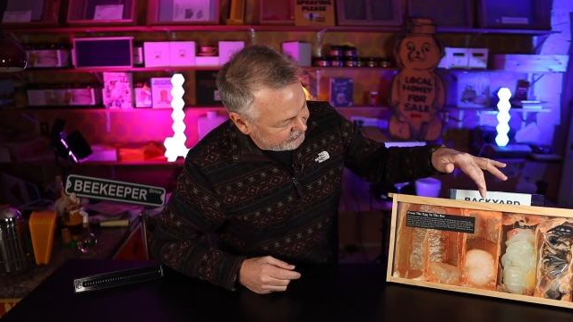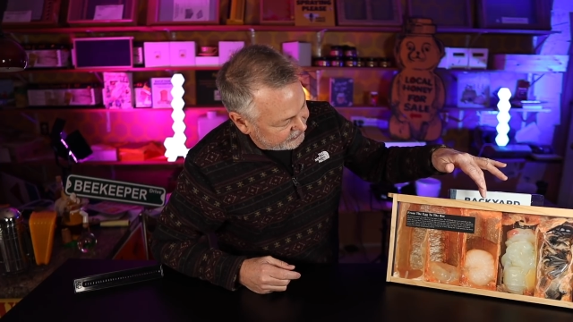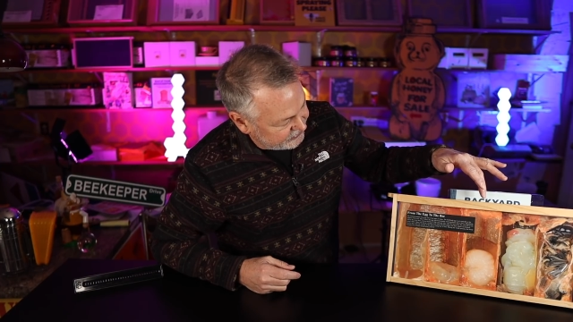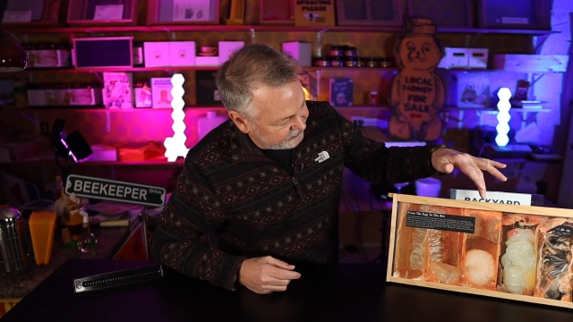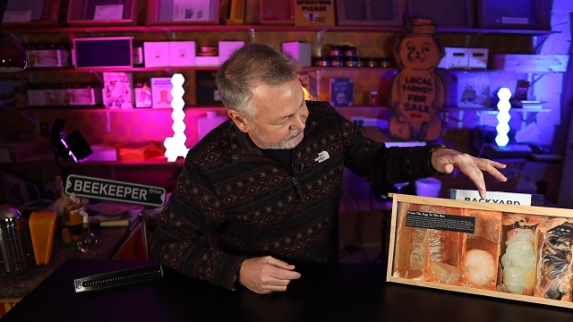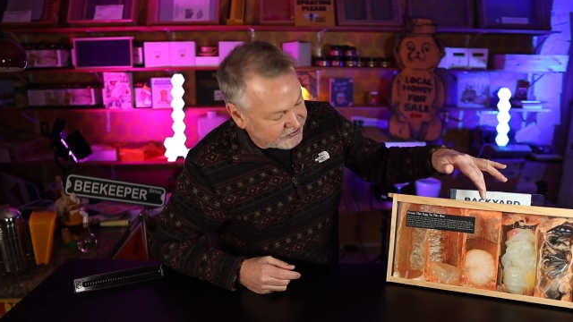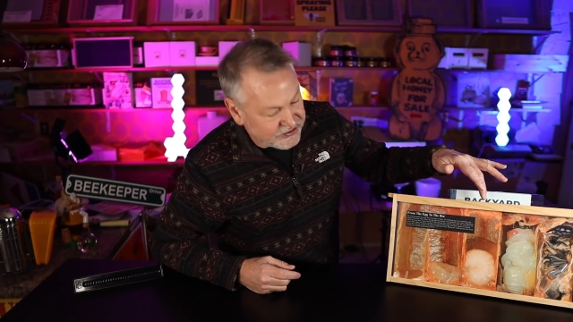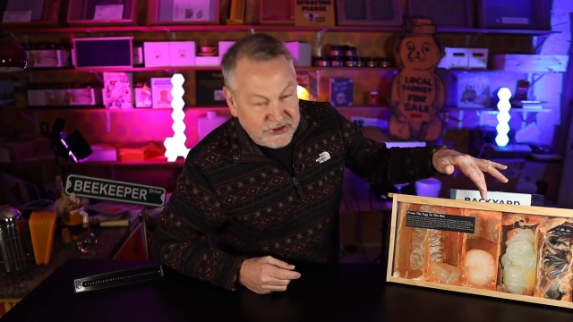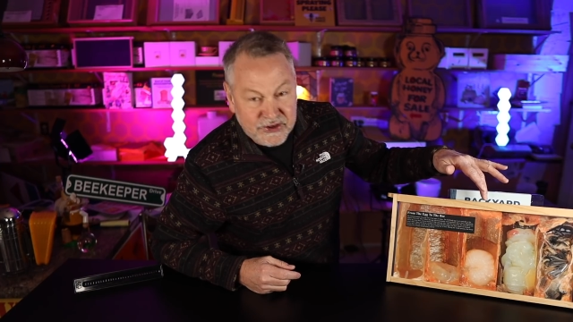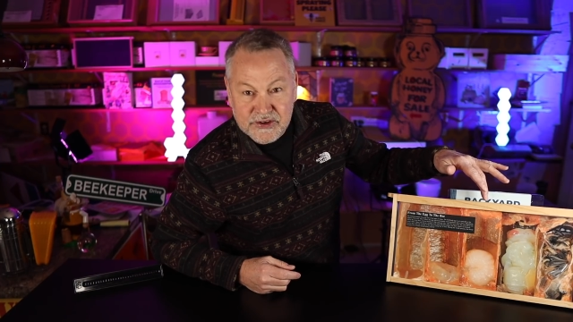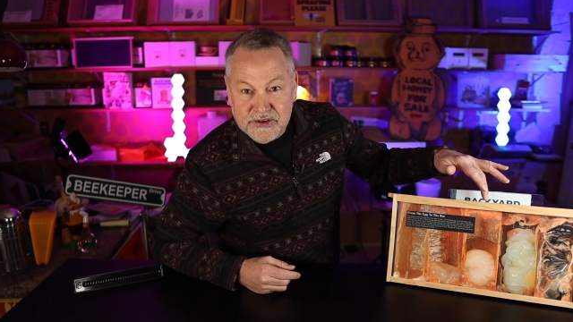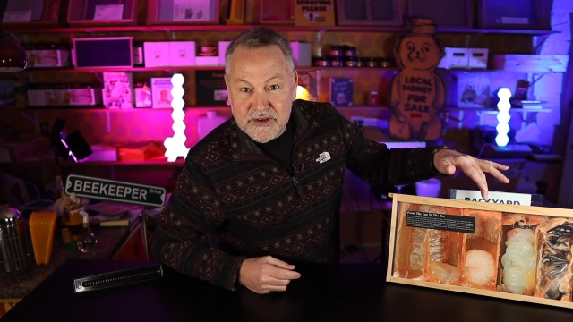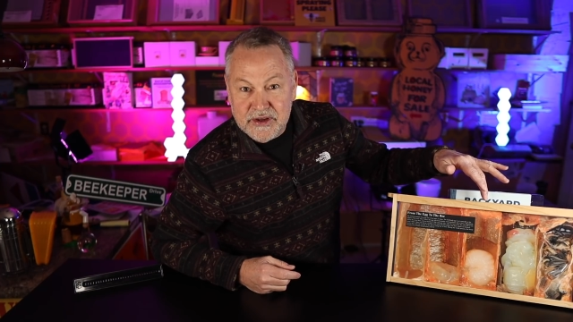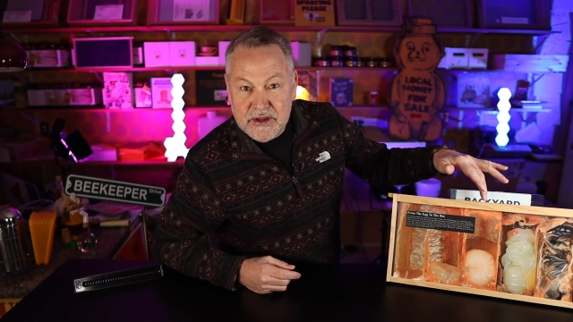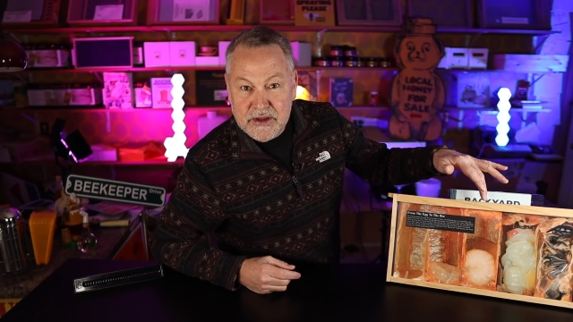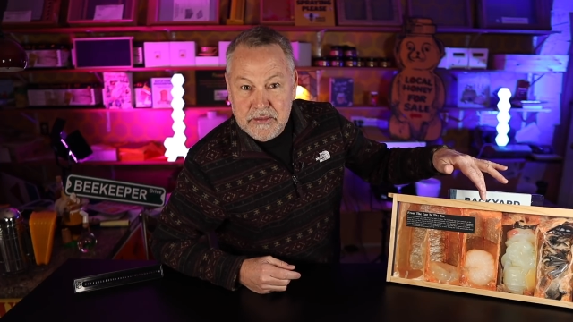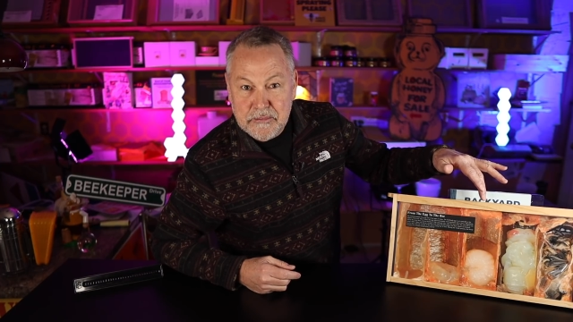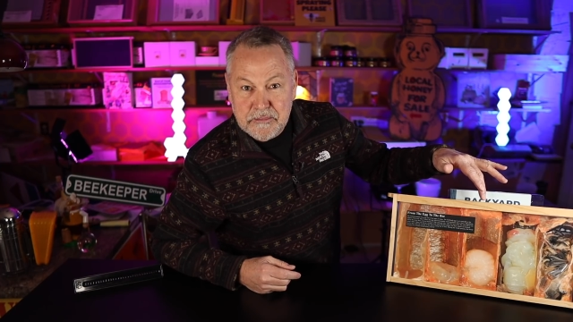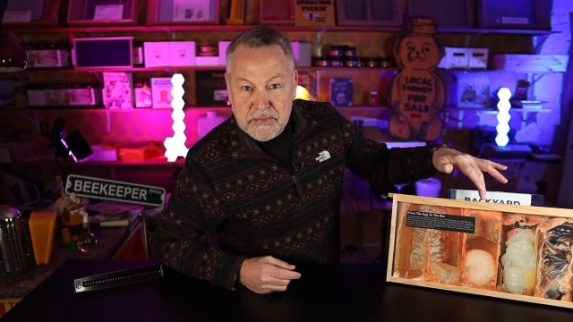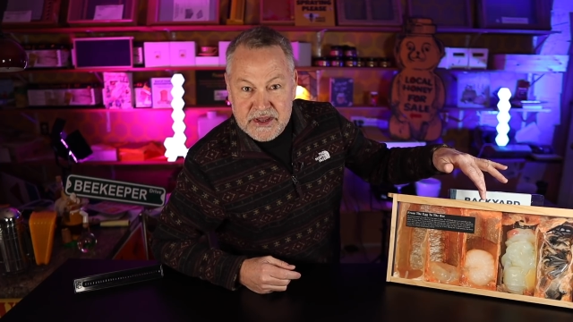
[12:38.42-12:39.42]
you know, start
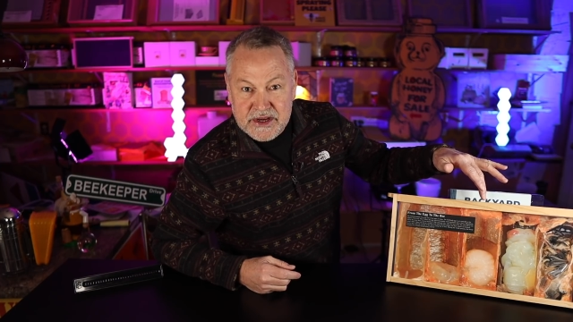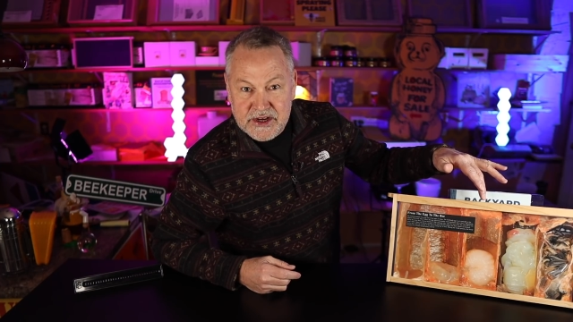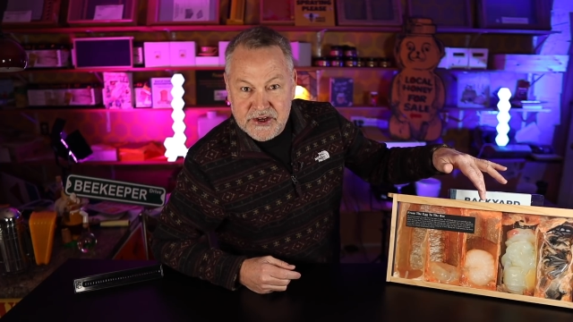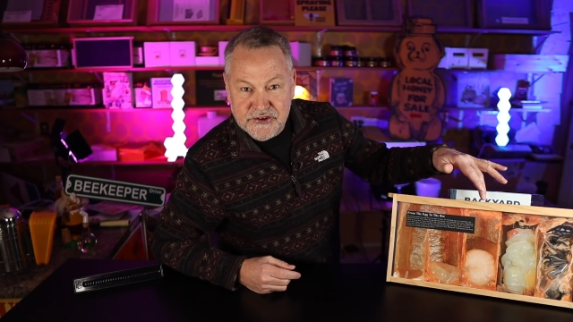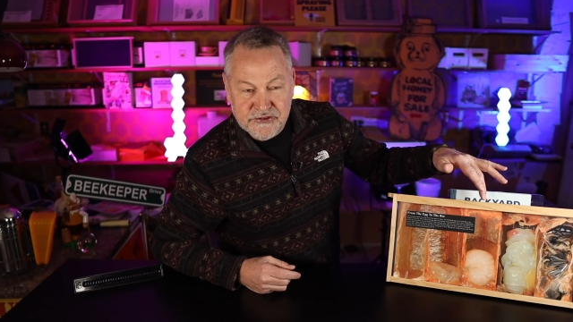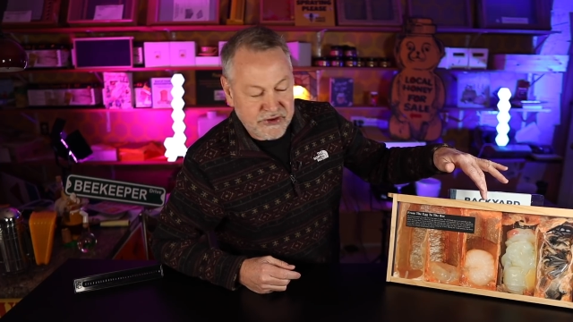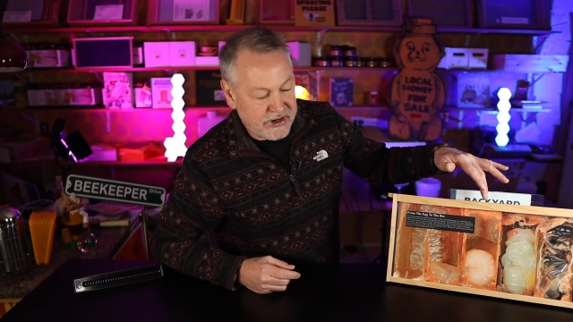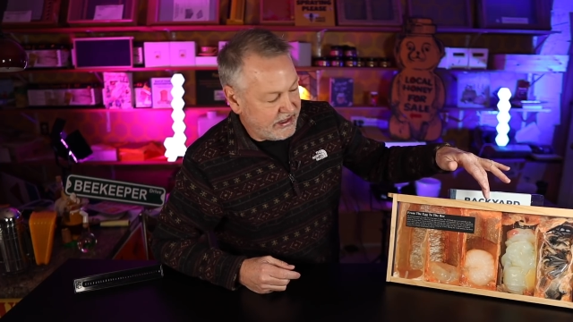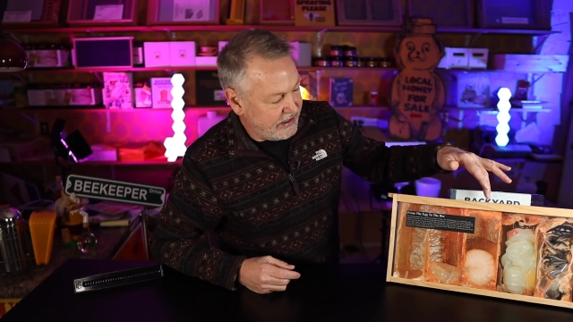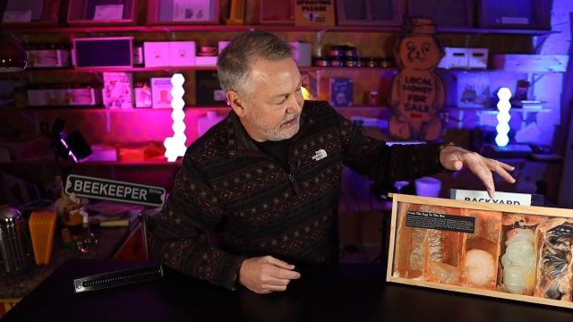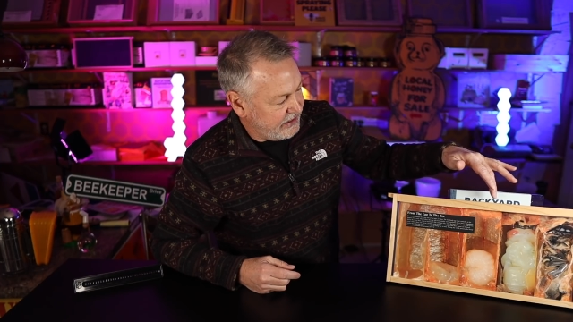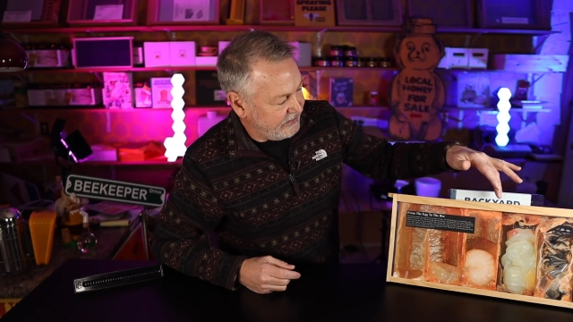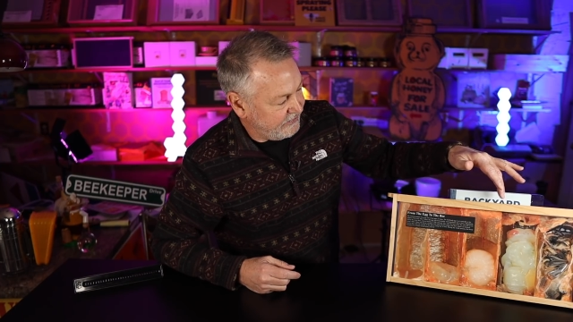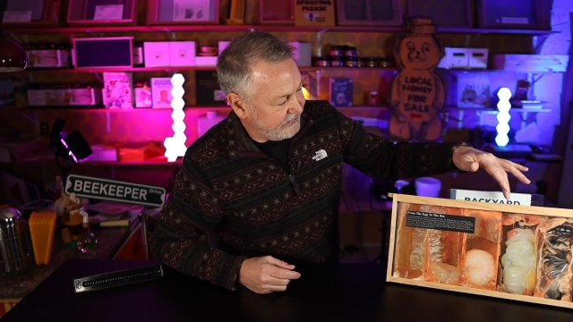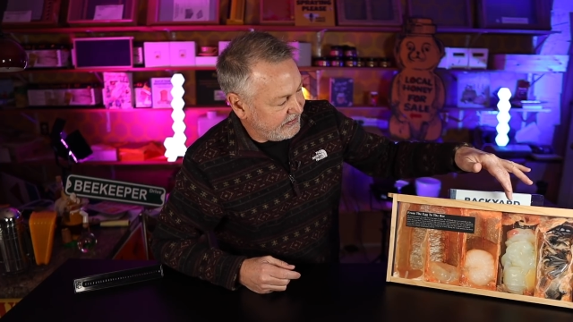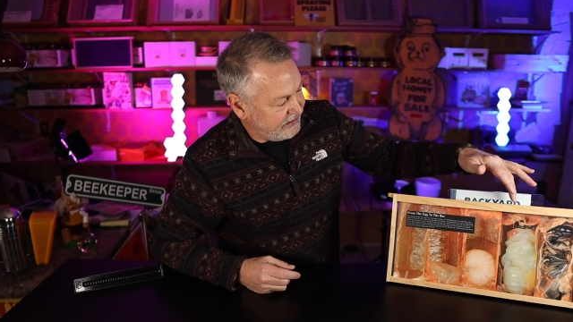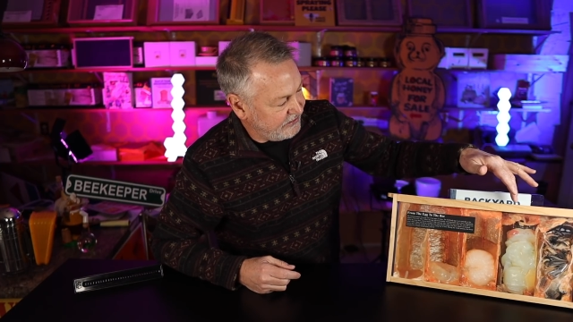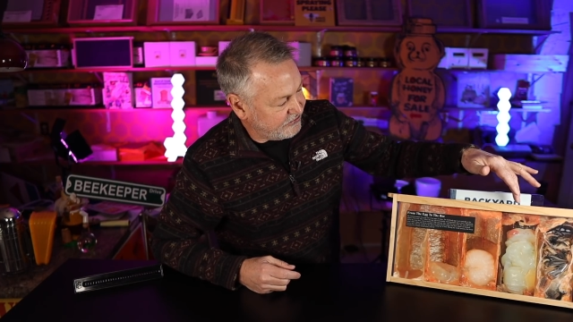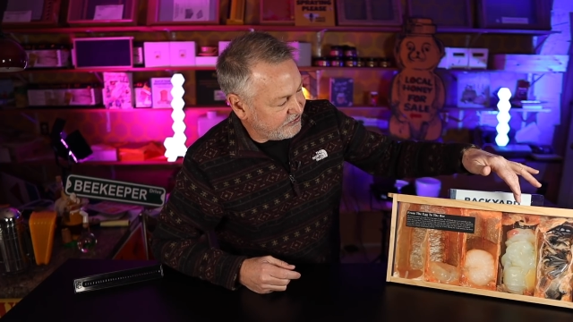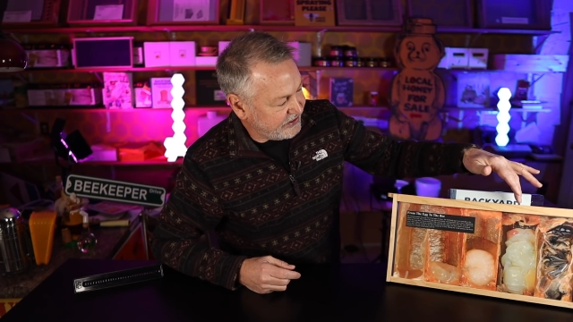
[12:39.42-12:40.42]
penetrating
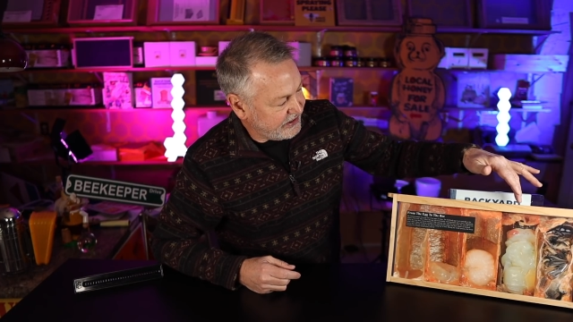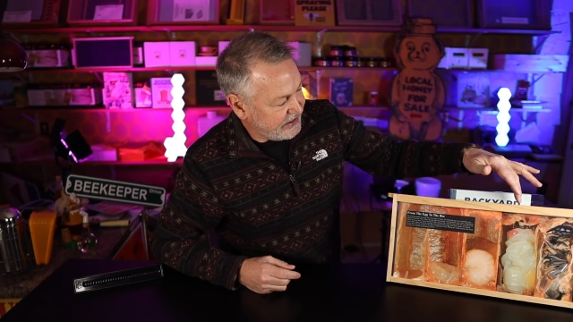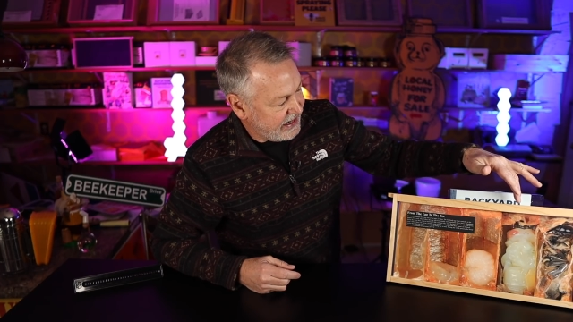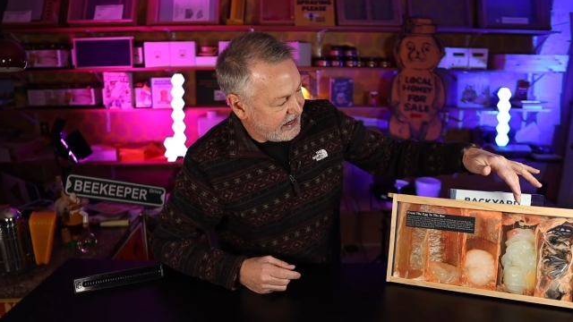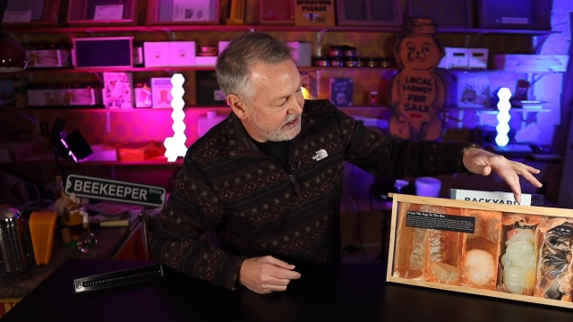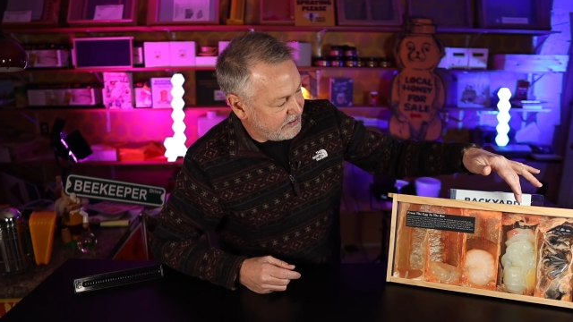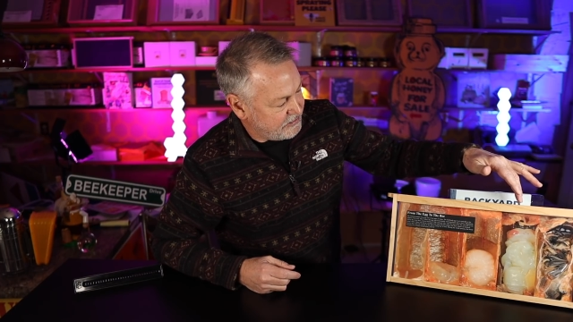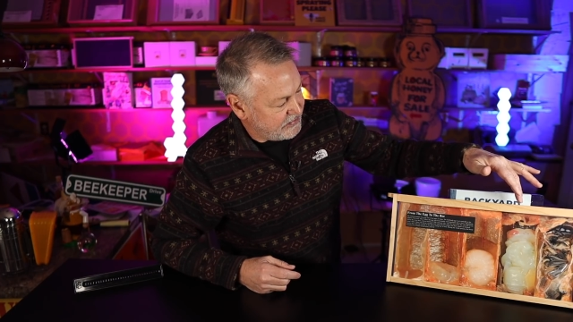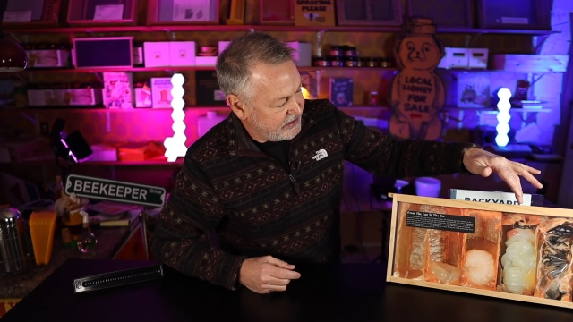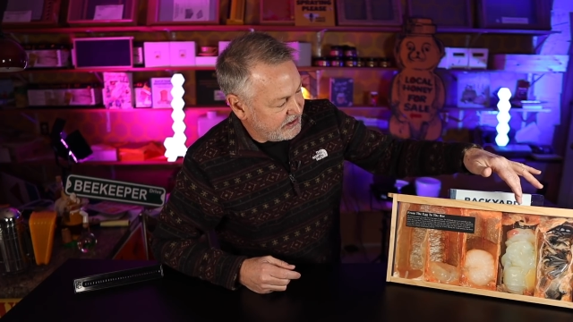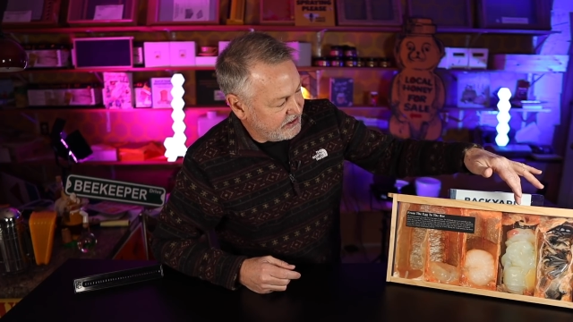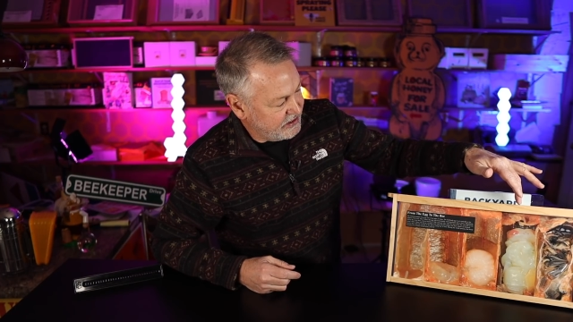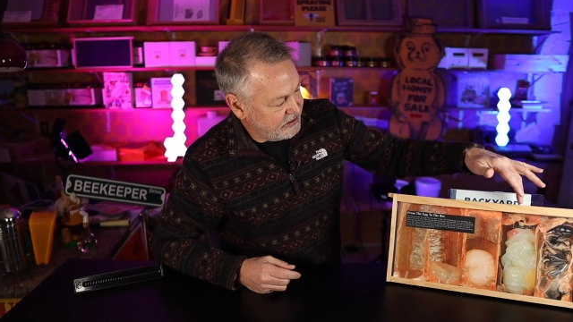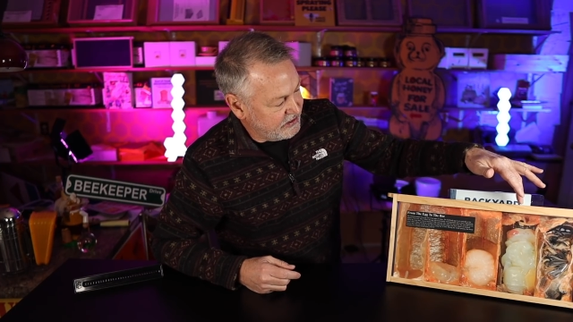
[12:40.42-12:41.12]
these cap